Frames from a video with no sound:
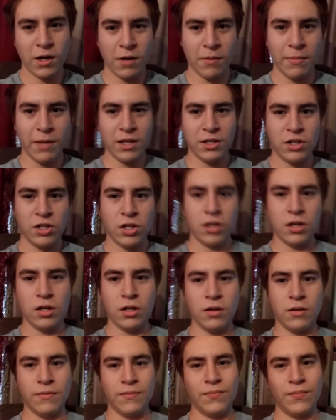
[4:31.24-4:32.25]
To mention,
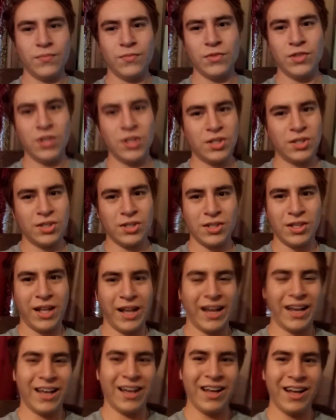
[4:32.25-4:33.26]
just
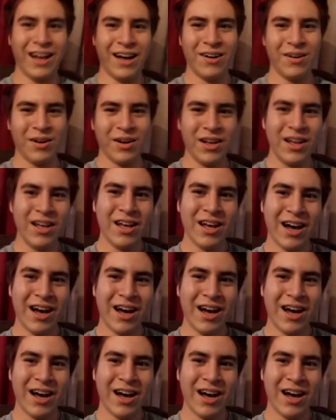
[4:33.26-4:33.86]
like how